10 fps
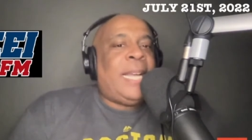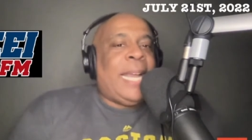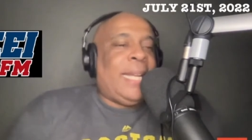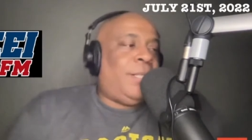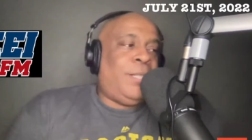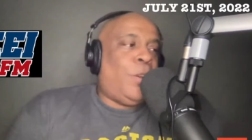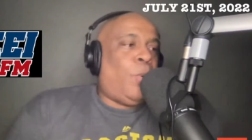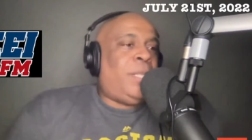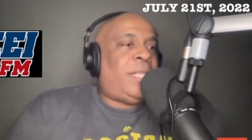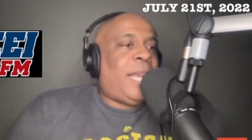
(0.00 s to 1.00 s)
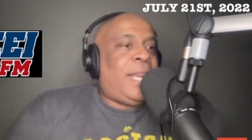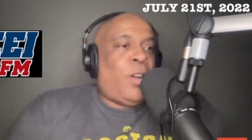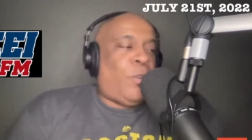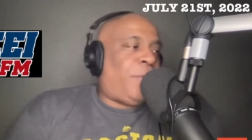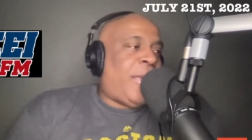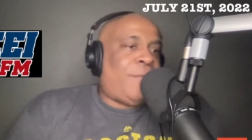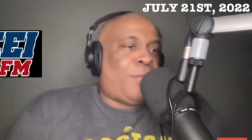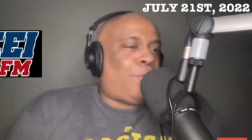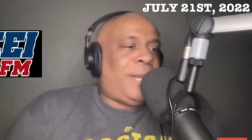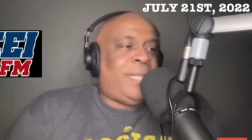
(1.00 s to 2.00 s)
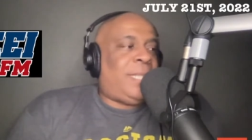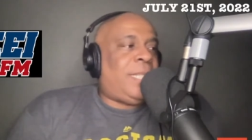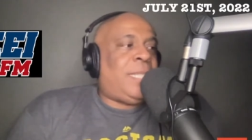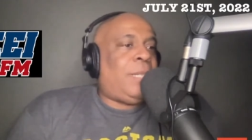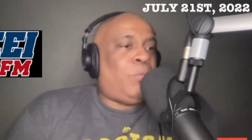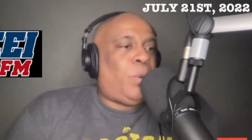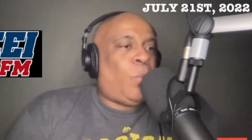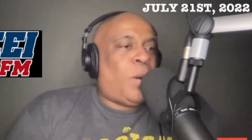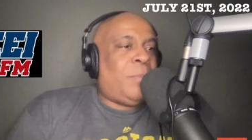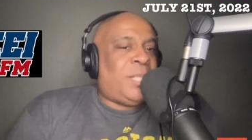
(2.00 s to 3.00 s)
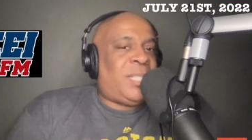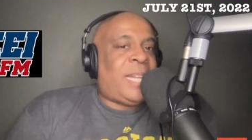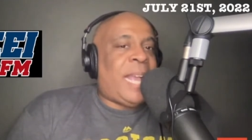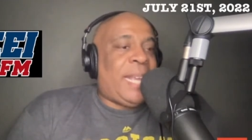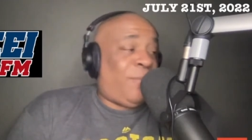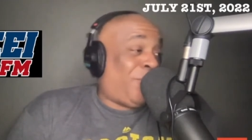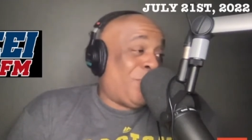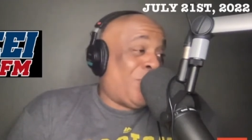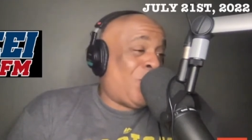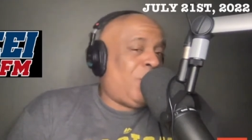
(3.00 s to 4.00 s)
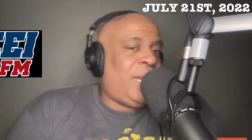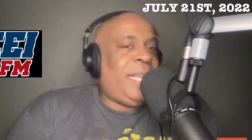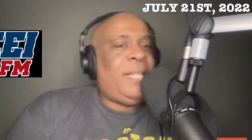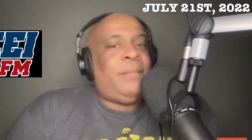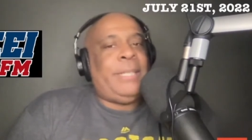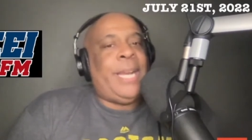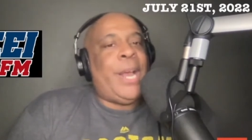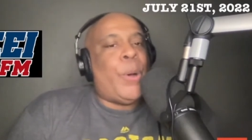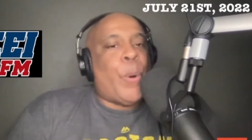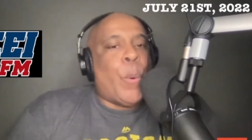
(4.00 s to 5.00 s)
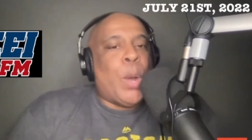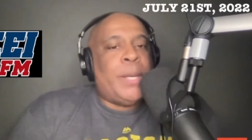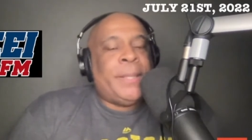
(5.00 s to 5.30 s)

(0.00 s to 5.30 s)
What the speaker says: And no one's saying, if they have a great season, we want them to stay. For more money? No.